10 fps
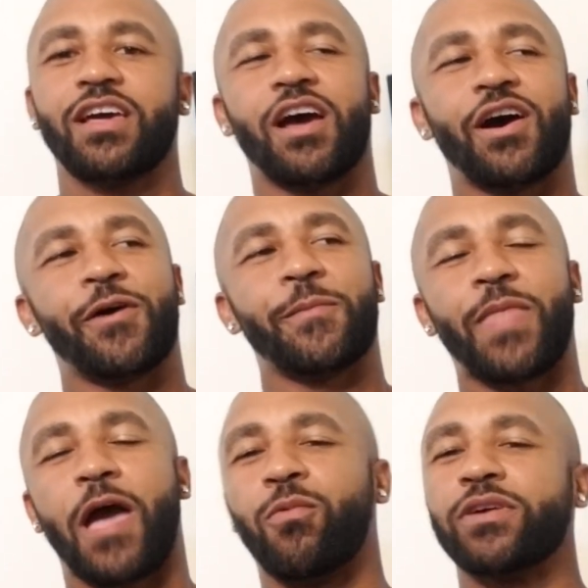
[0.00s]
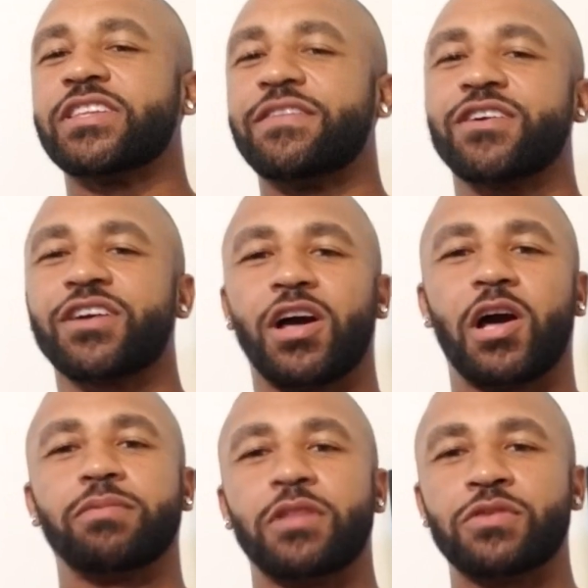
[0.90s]
I wasn't even going to
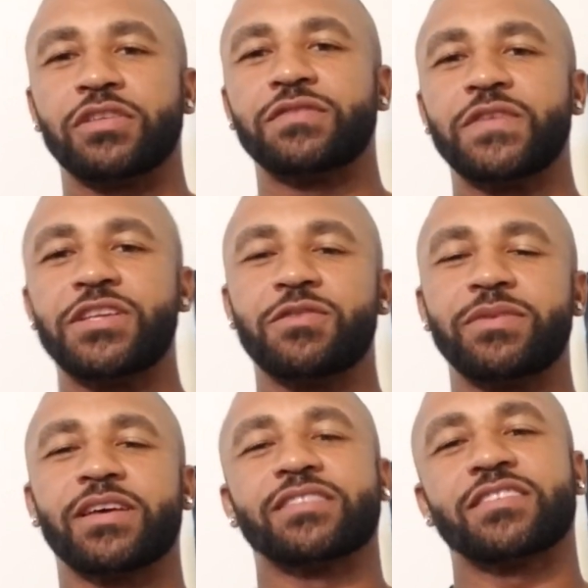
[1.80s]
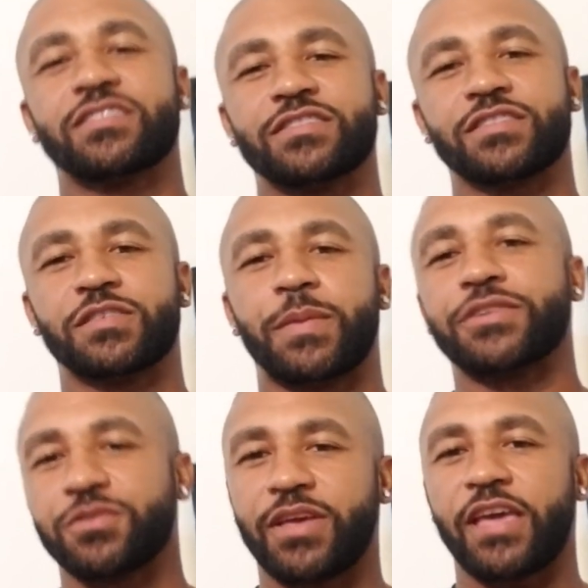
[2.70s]
upload this video because this is a
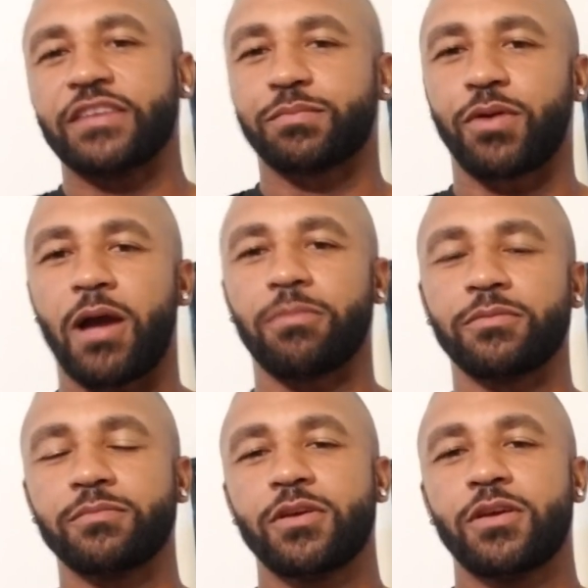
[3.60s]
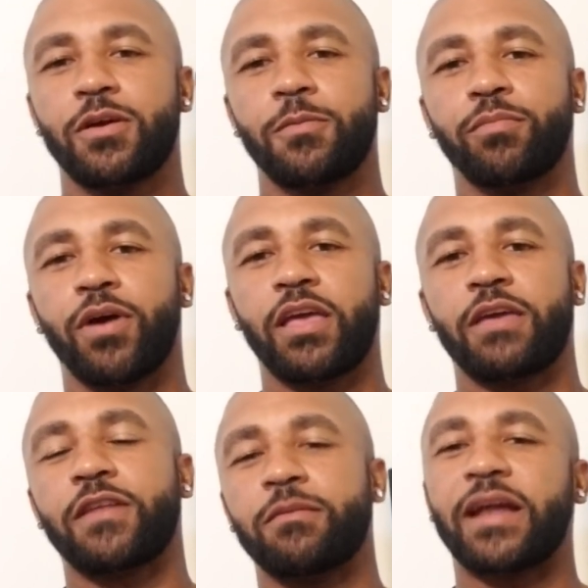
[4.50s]
special case problem, but
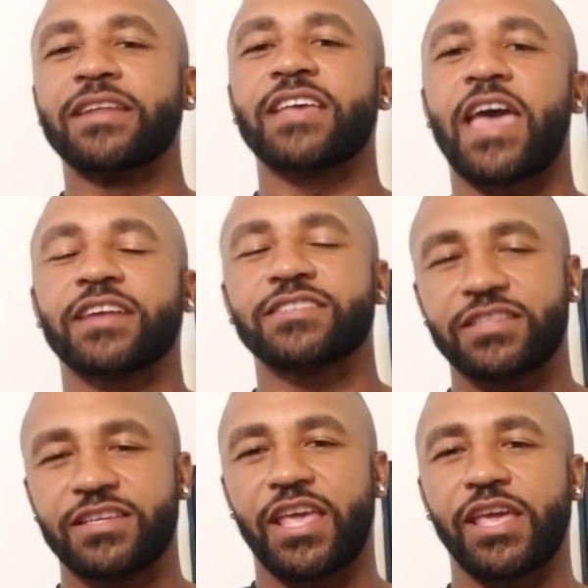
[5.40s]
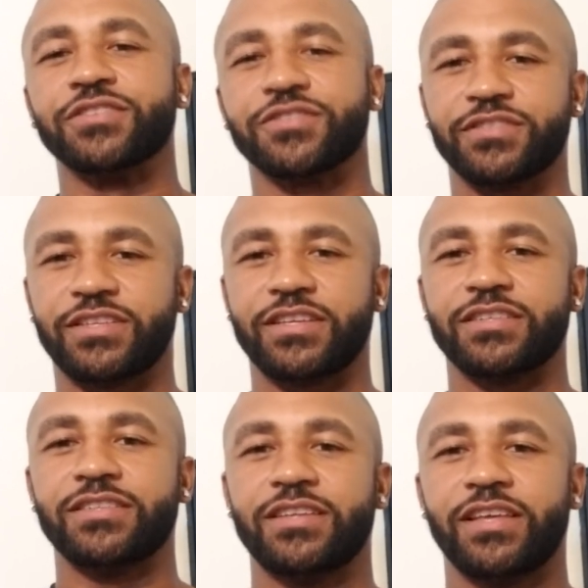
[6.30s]
if anybody's actually
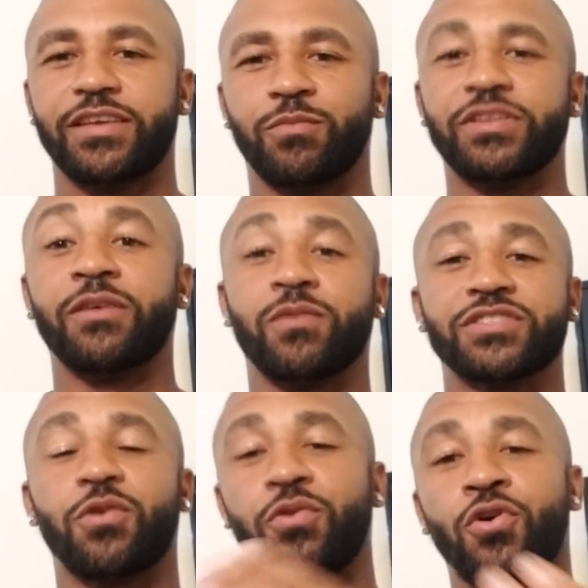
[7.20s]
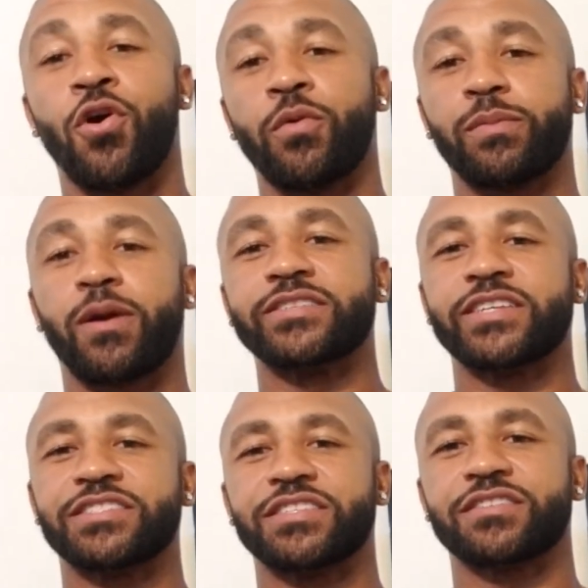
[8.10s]
interested in what's going on with
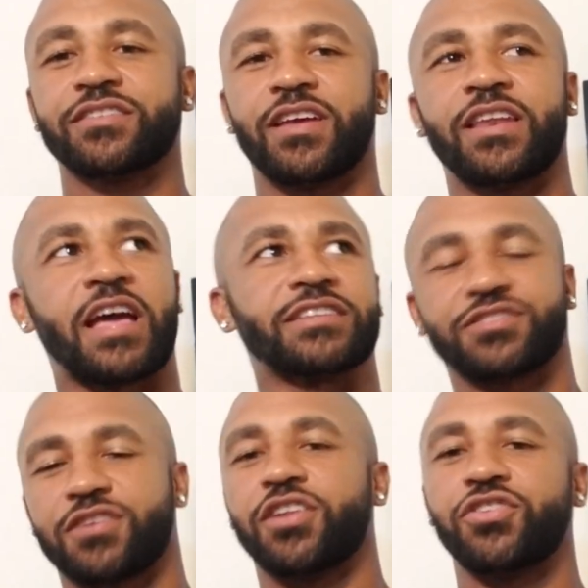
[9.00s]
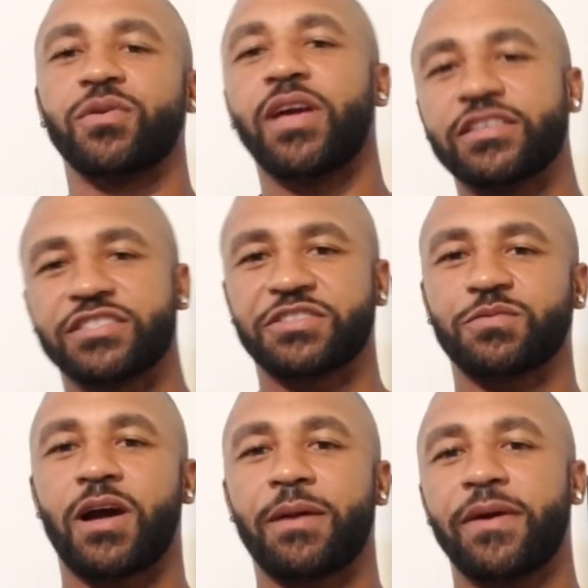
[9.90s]
Project Gsxr and not just trying to do an engine
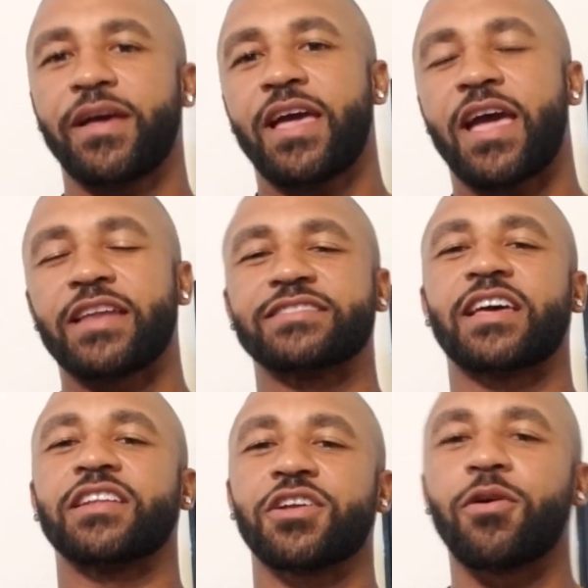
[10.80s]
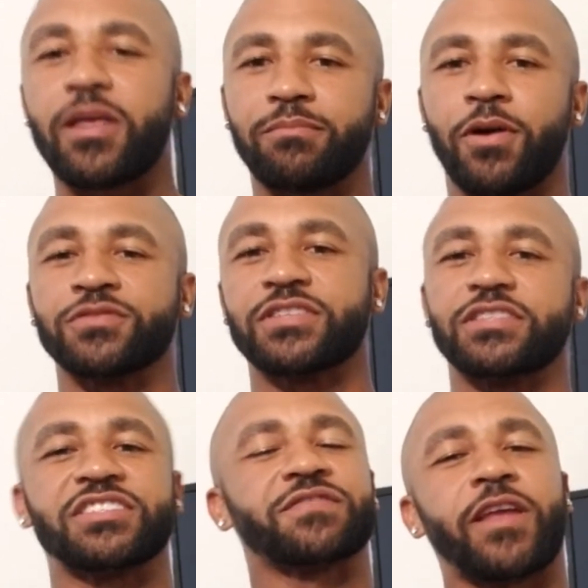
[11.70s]
swap, I decided to go ahead and post it
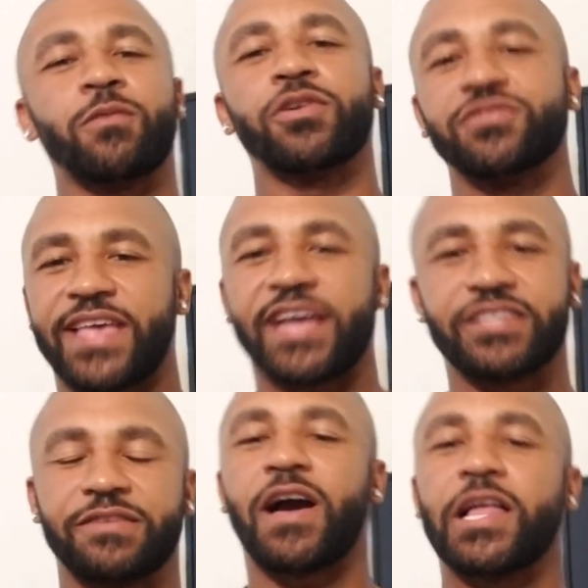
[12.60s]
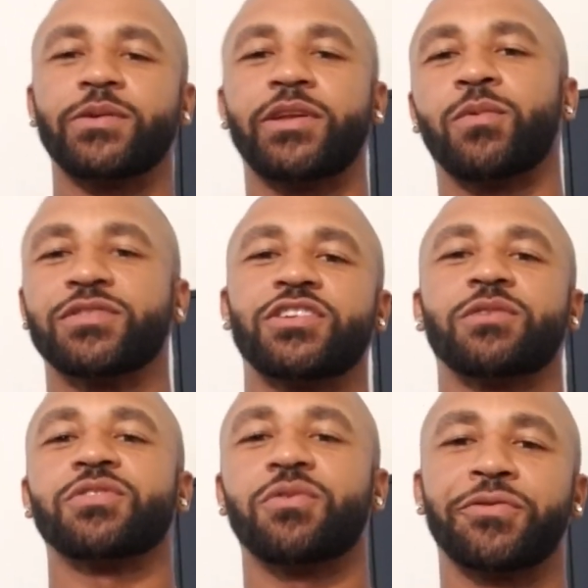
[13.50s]
just for anyone who's actually following and wants to know
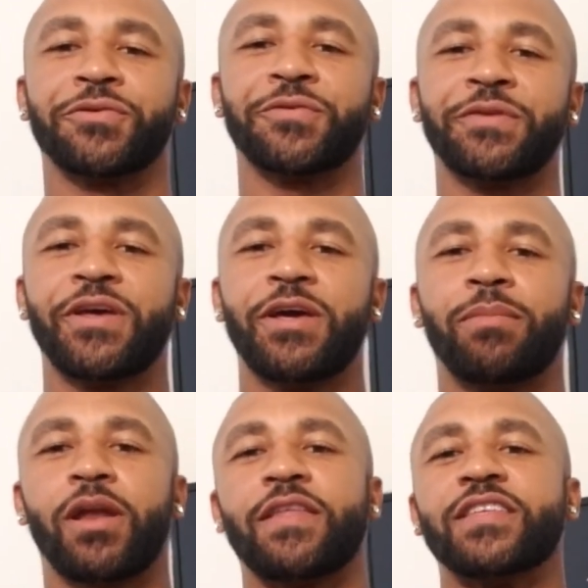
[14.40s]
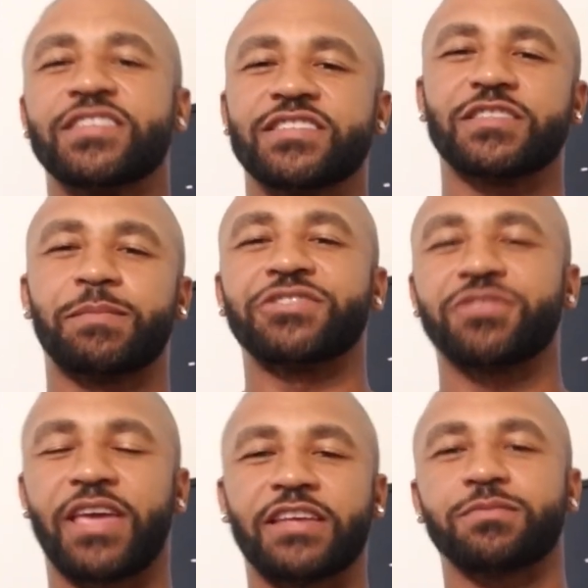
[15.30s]
what's going on. But this is a special
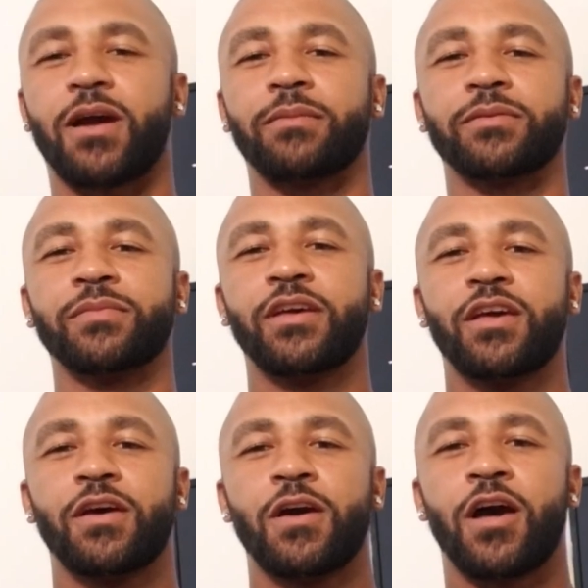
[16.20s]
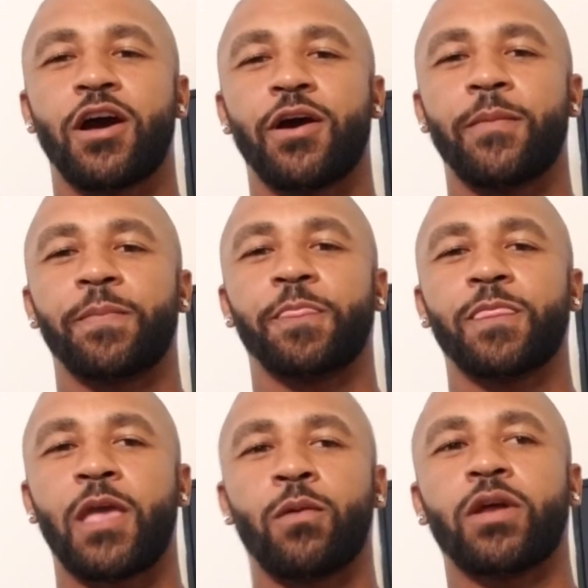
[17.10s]
case problem.
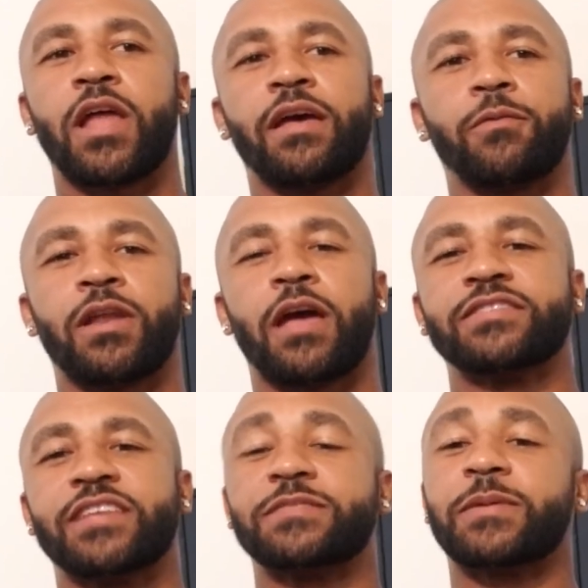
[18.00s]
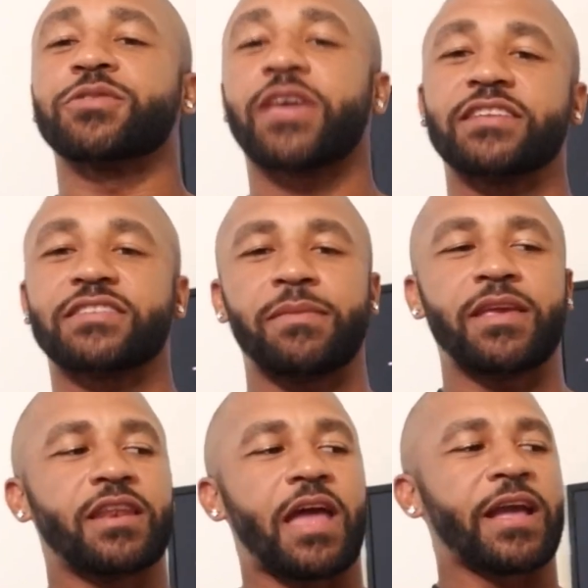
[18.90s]
And when I say special case, I
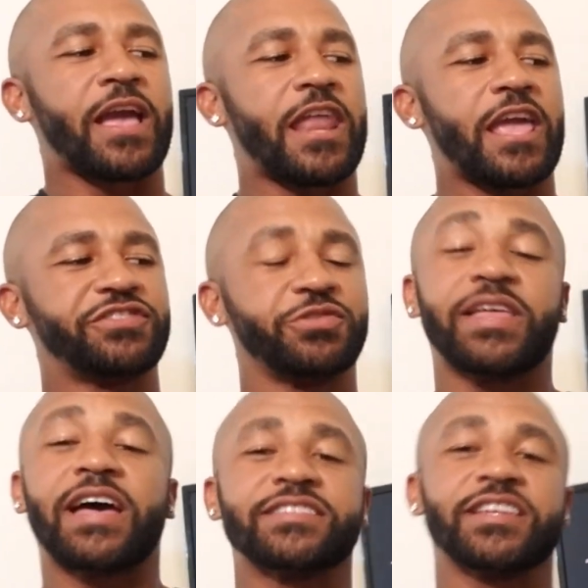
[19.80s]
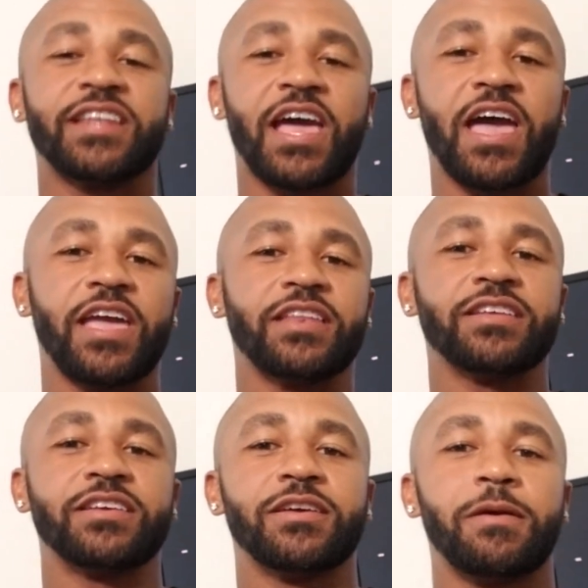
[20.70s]
mean I got a 2009
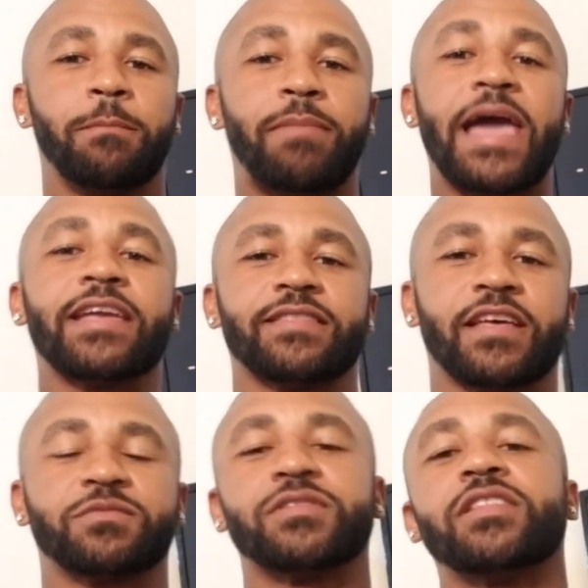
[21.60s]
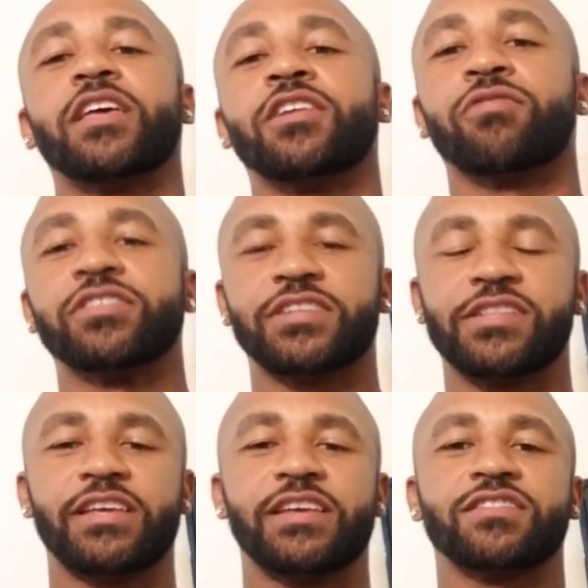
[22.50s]
bike. That's what it
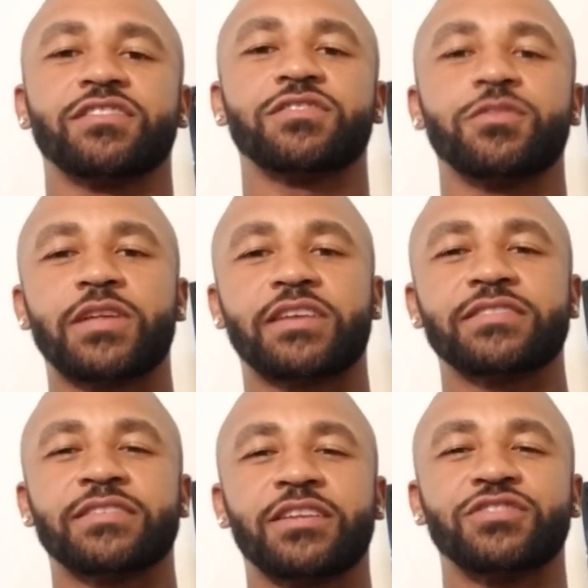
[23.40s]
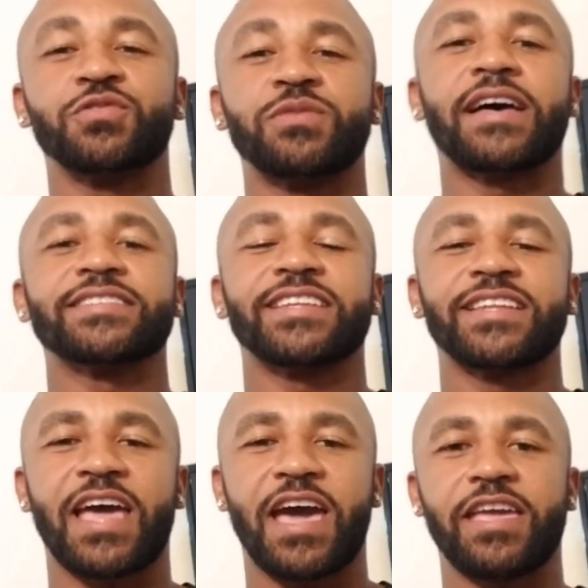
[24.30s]
originally is,
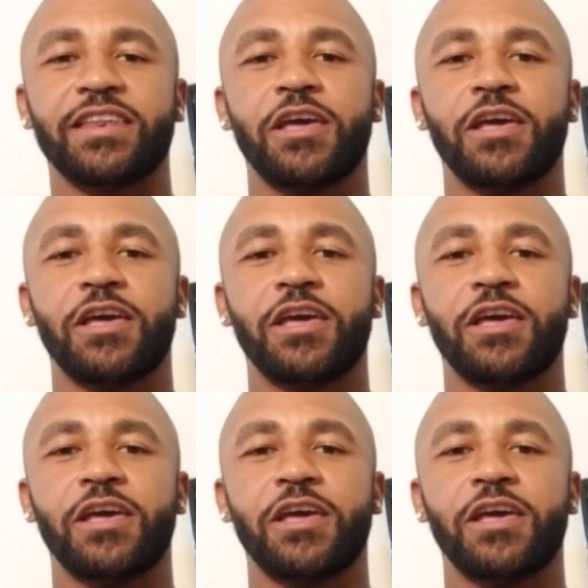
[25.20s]
2009.